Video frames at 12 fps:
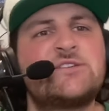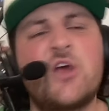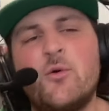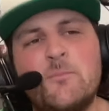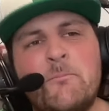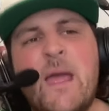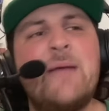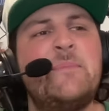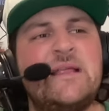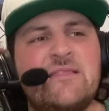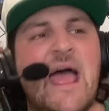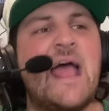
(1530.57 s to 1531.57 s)
So
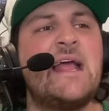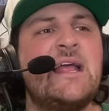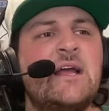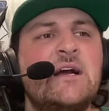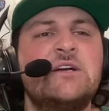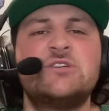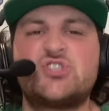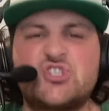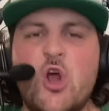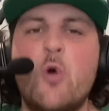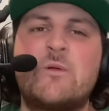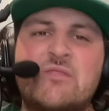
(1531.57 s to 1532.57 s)
maybe they
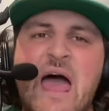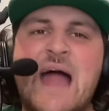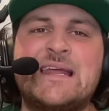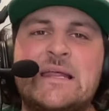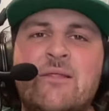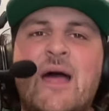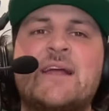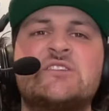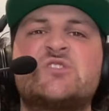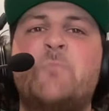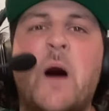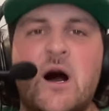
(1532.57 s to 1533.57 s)
soak that in like
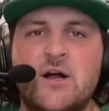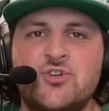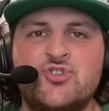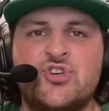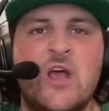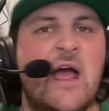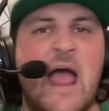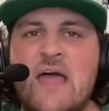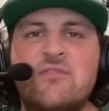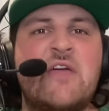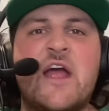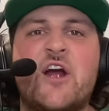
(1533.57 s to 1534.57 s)
a sponge,
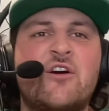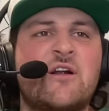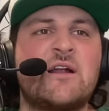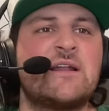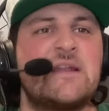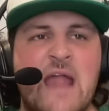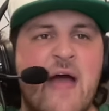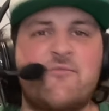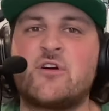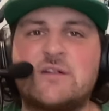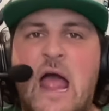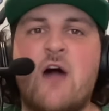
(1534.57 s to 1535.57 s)
and they're
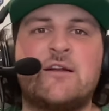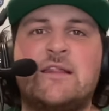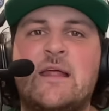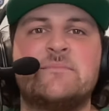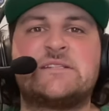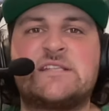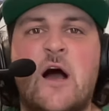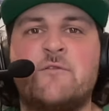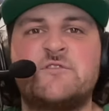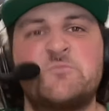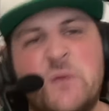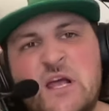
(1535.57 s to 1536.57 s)
never doubting
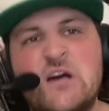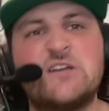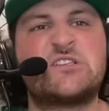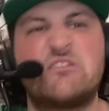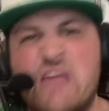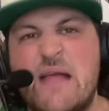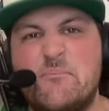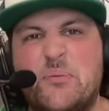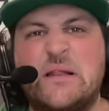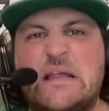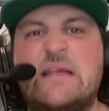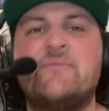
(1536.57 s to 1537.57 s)
themselves because they
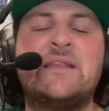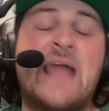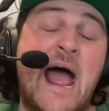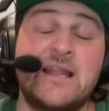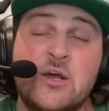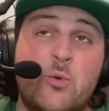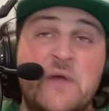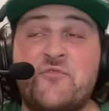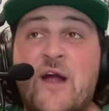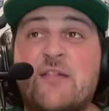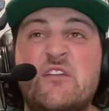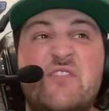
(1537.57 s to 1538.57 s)
believe in that, and
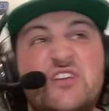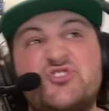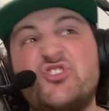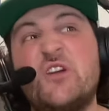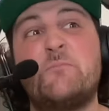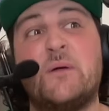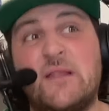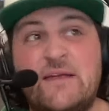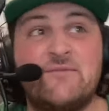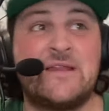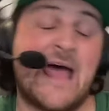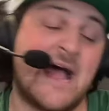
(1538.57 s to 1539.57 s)
quite frankly, they should
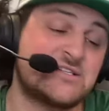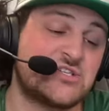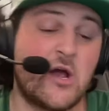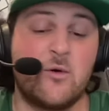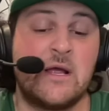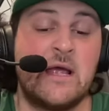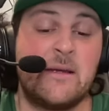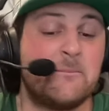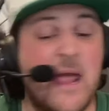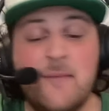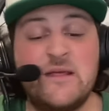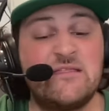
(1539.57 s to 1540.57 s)
believe in that. So
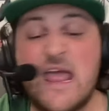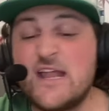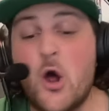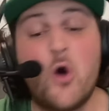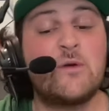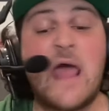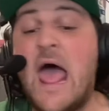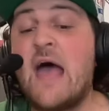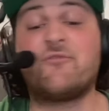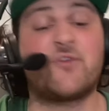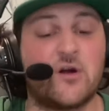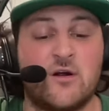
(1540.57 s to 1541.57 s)
maybe they don't
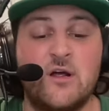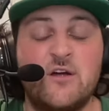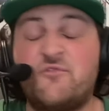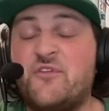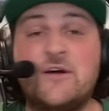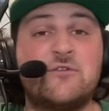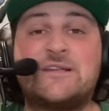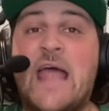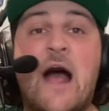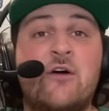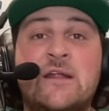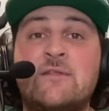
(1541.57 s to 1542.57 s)
ever feel
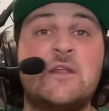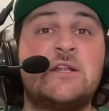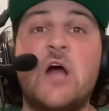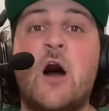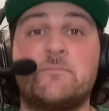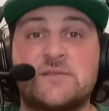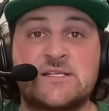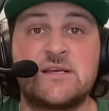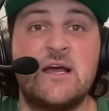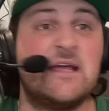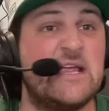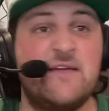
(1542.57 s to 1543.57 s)
down in the
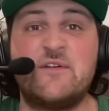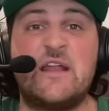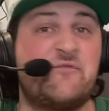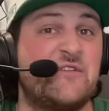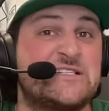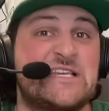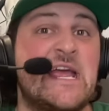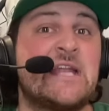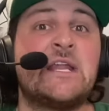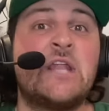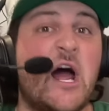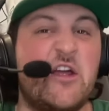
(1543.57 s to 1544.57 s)
dumps, even if it's
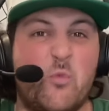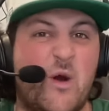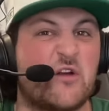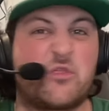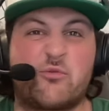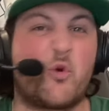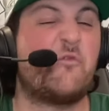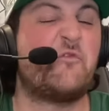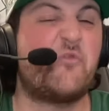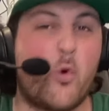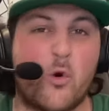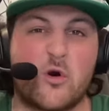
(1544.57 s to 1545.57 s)
in a night where through
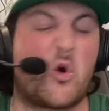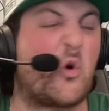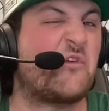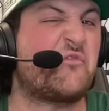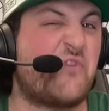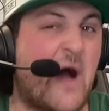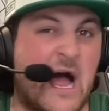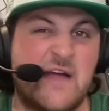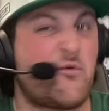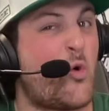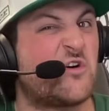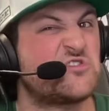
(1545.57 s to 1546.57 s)
four or
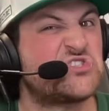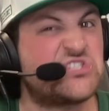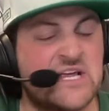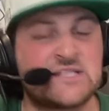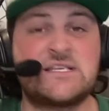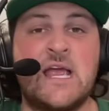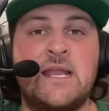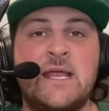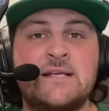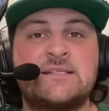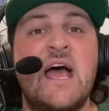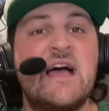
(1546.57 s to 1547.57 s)
five or six
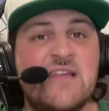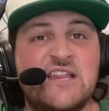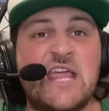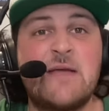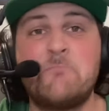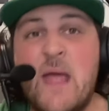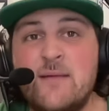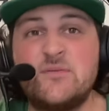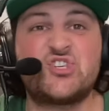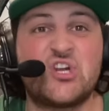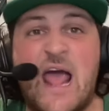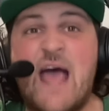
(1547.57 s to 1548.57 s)
innings that they
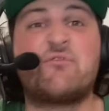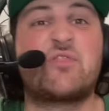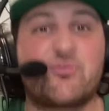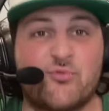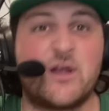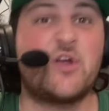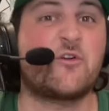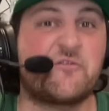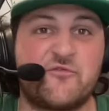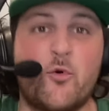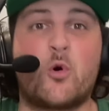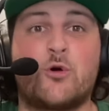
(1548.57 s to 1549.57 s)
maybe should have three or
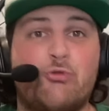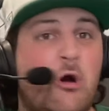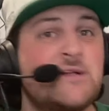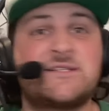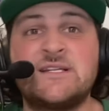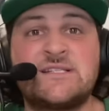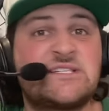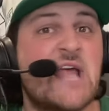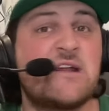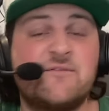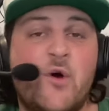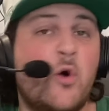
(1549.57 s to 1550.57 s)
four runs
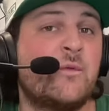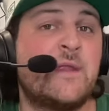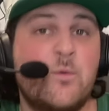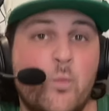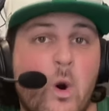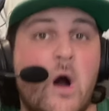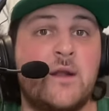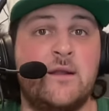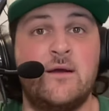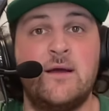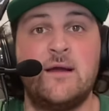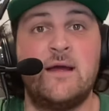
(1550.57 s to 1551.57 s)
instead of only one.